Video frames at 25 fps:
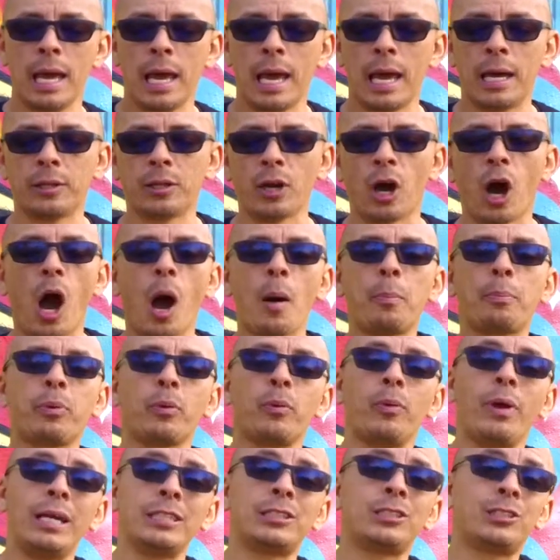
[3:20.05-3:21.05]
and the
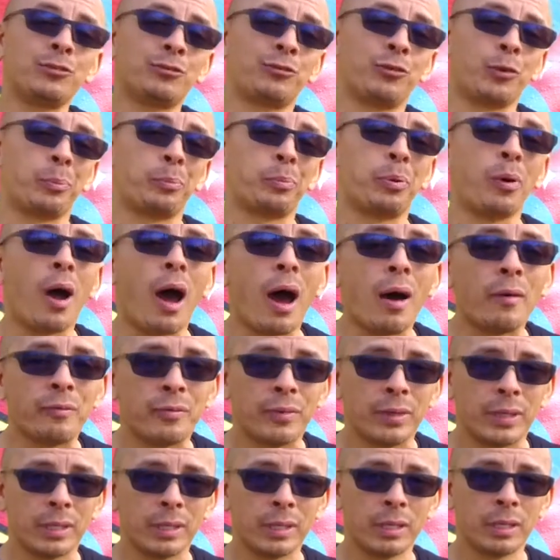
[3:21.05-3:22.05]
operation for
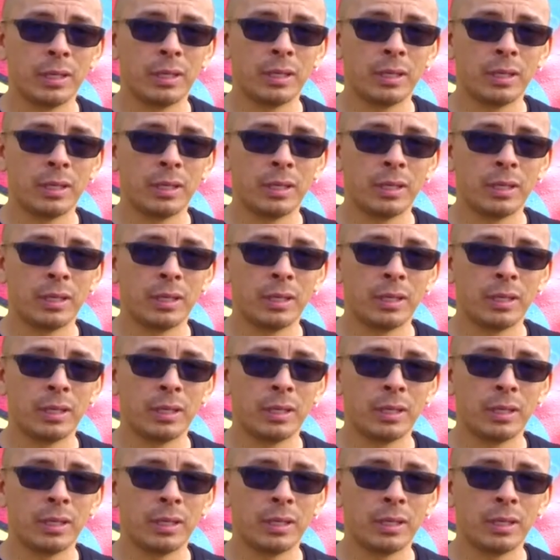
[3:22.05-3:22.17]
profit.